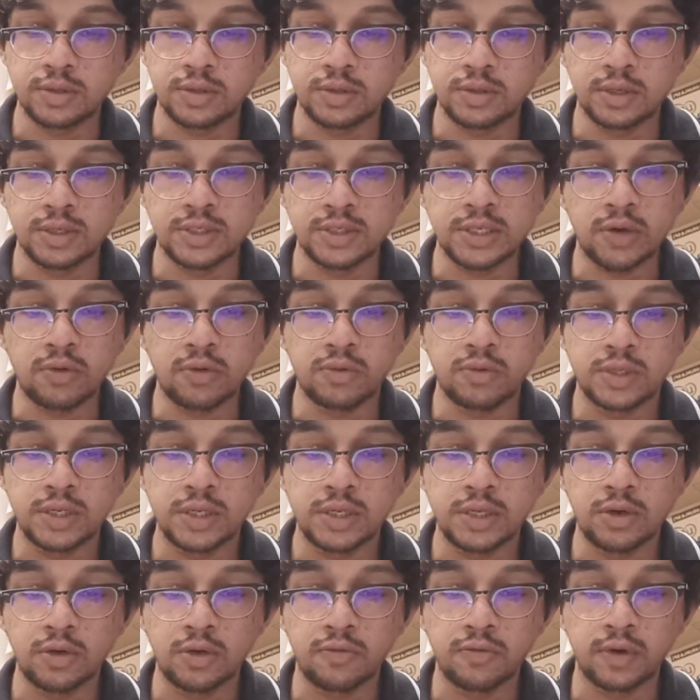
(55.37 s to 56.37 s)
the
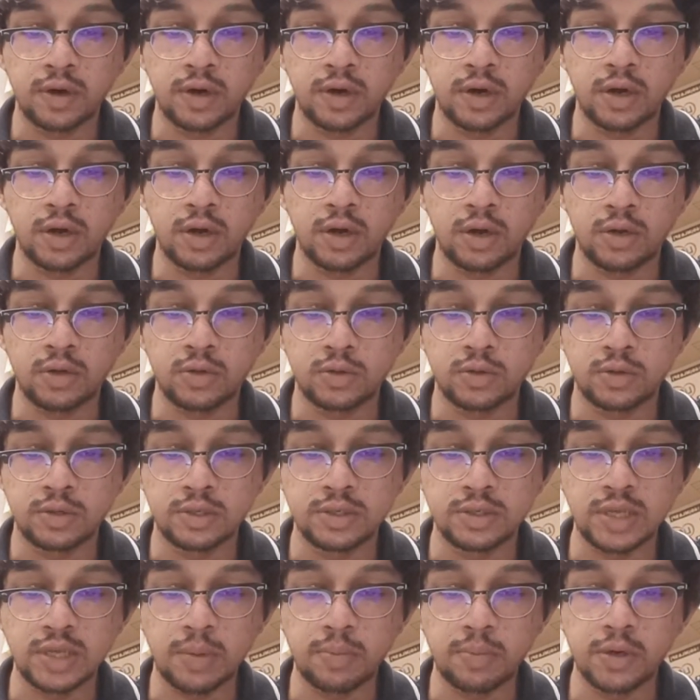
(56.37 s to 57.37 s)
17th of
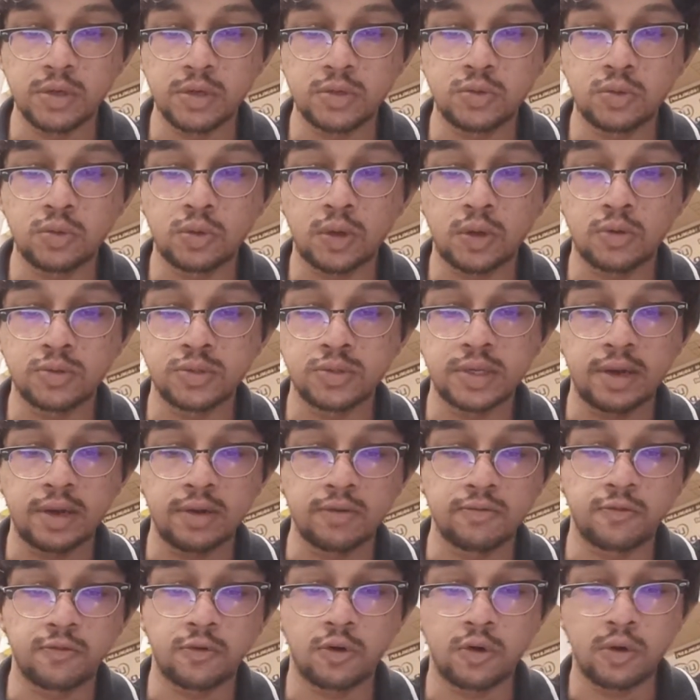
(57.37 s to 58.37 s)
December
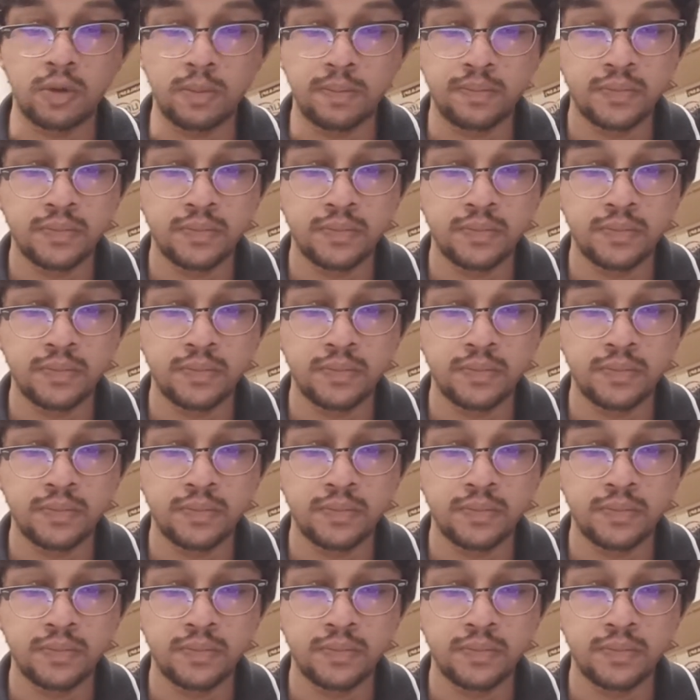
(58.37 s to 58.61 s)
2004